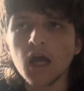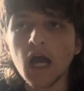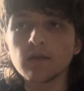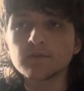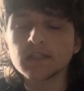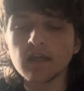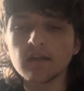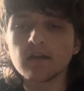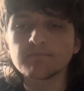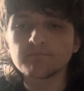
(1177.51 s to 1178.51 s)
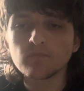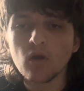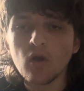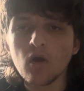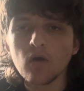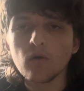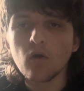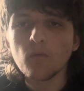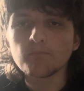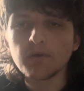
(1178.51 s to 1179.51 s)
And we see the
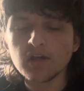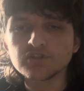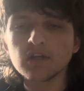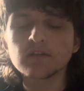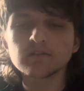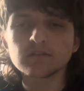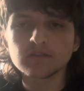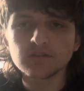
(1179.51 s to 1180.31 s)
Punisher,